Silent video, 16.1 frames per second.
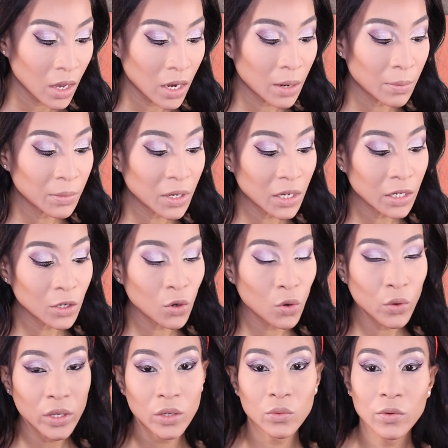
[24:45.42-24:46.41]
And I'm gonna
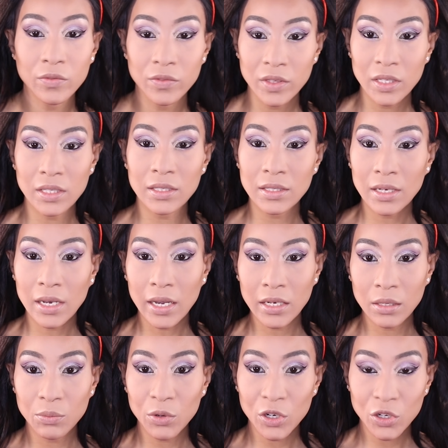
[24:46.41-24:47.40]
go in with this
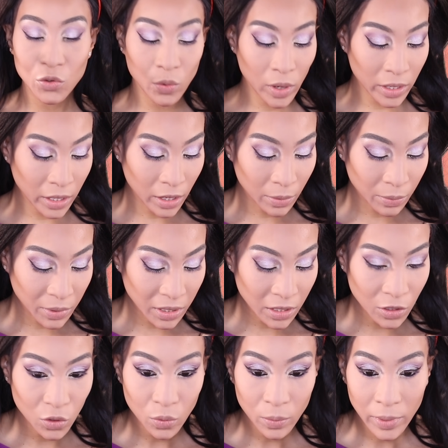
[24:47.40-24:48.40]
tiny brush right here. I'm
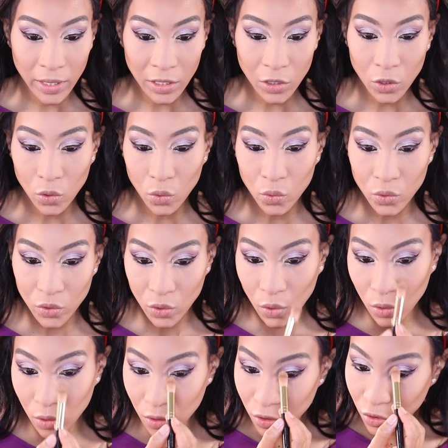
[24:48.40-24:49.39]
gonna do my nose
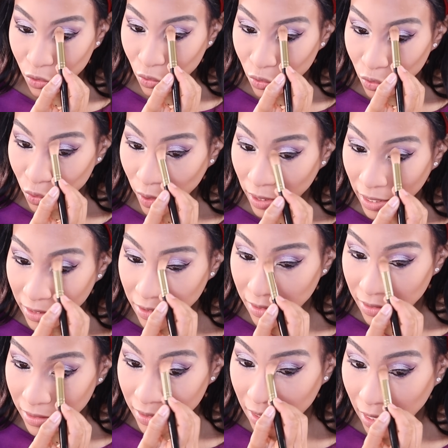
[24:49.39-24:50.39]
also. So I like
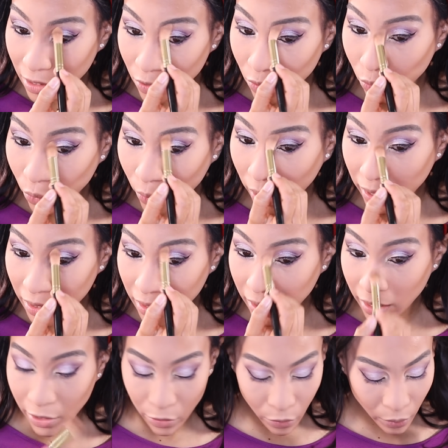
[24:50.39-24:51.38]
to start right
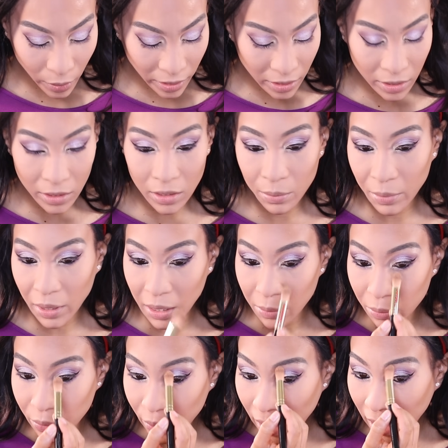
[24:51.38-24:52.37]
here, right under
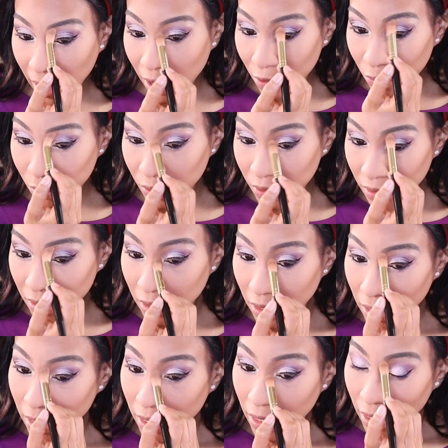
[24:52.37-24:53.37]
my brow.
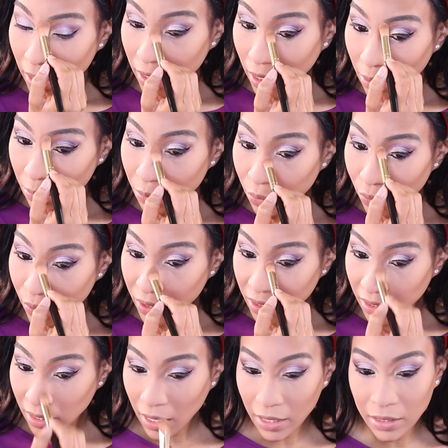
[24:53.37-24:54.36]
And I
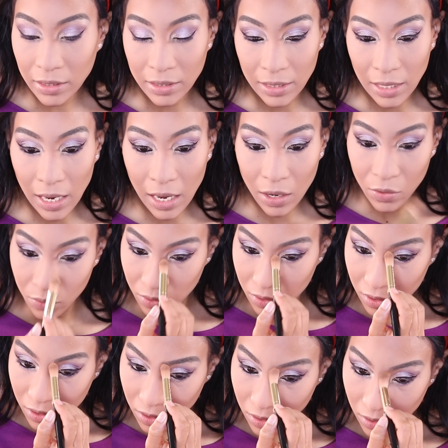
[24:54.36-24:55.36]
bring that
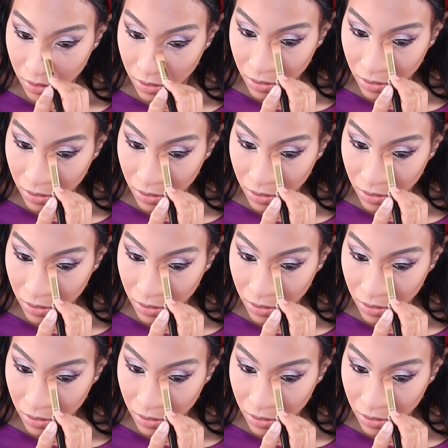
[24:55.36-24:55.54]
down.